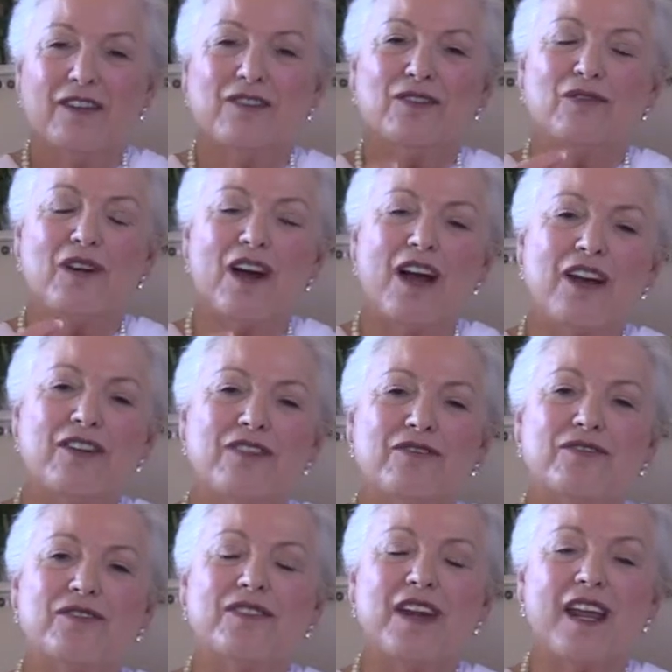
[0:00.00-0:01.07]
to
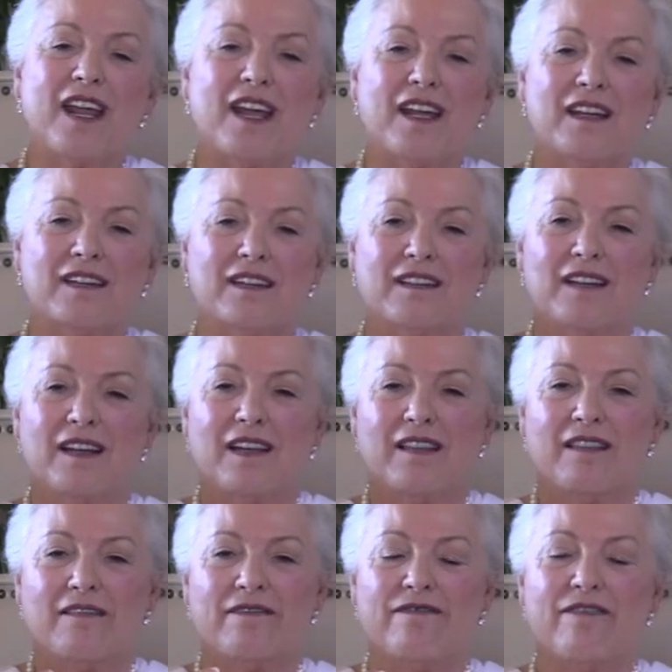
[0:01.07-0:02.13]
understand
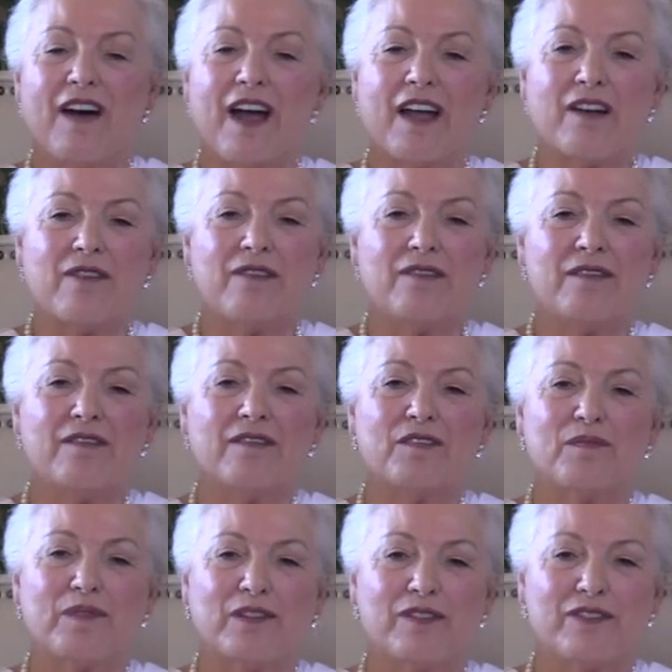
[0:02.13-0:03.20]
the fire of
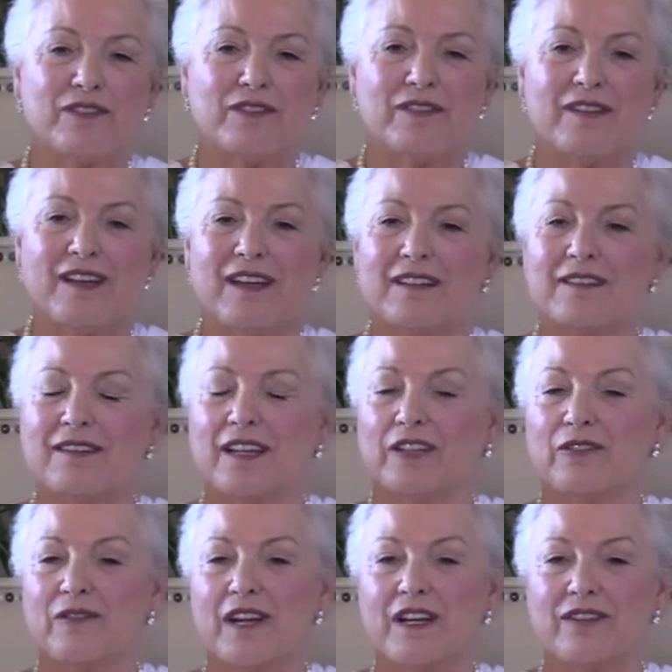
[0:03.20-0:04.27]
spiritual
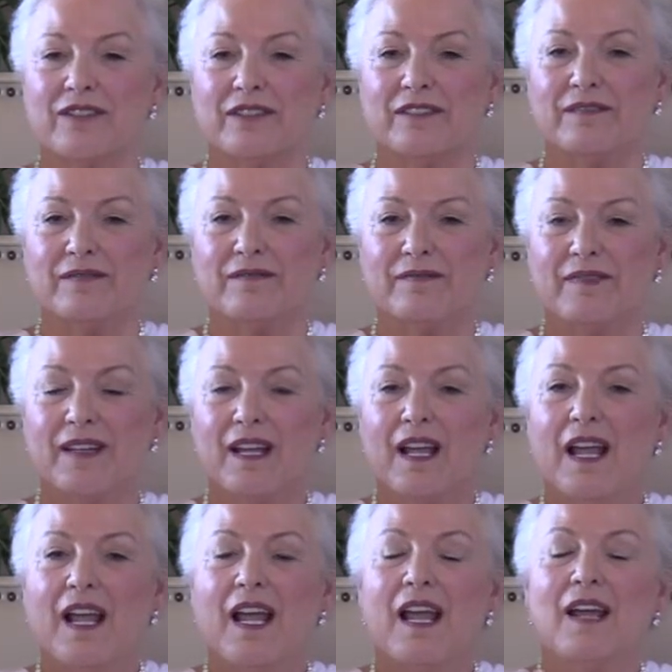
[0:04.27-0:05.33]
acceleration
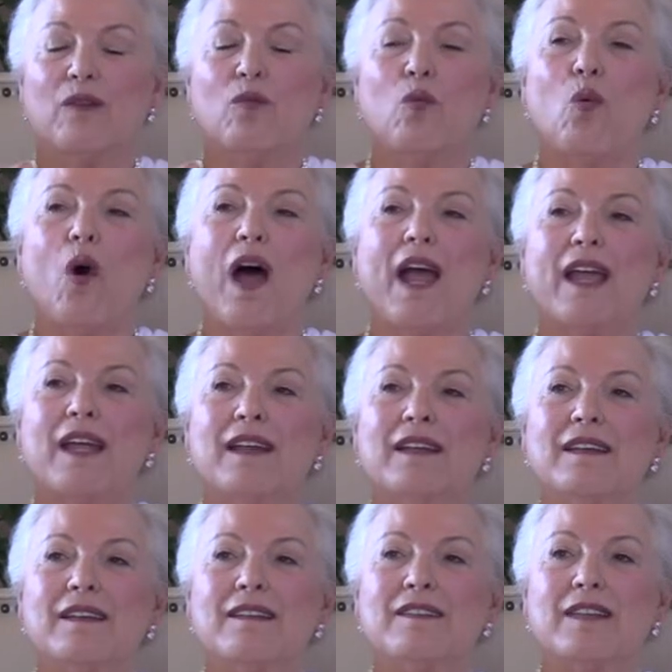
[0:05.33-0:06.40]
and why it
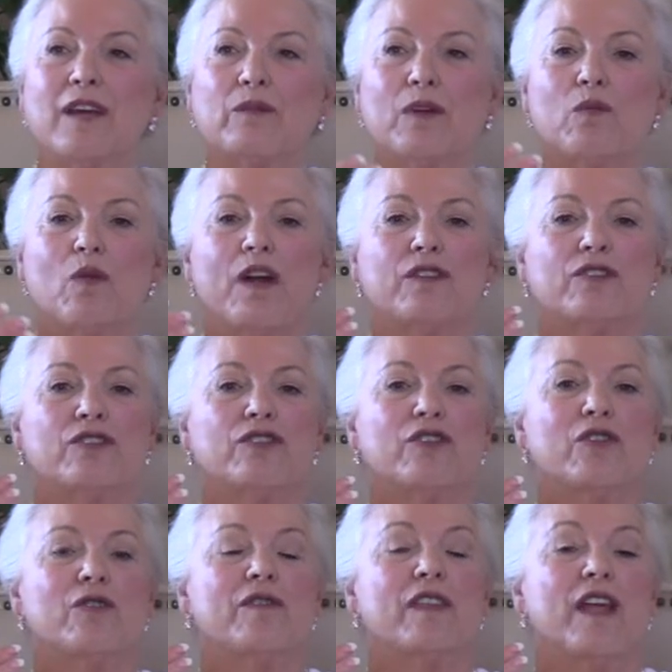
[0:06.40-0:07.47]
is that we want to
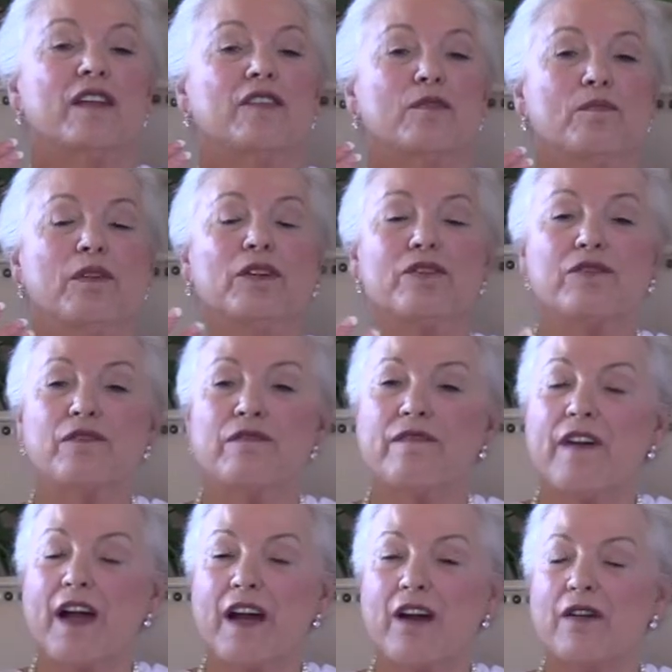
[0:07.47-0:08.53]
turn that spiritual
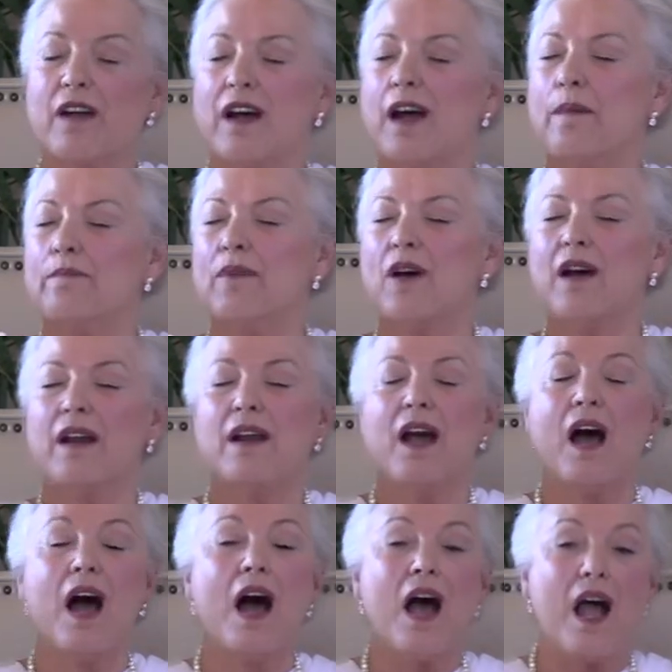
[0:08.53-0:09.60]
fire up on
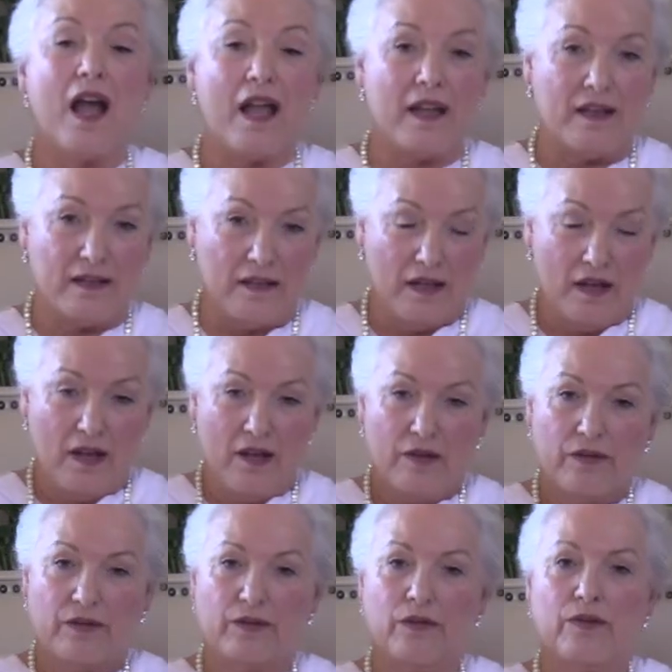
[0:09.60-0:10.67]
high
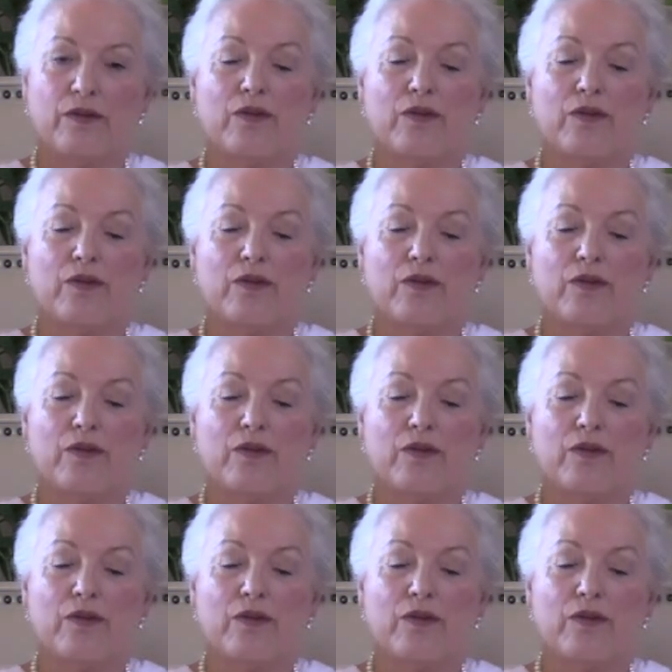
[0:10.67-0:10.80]
through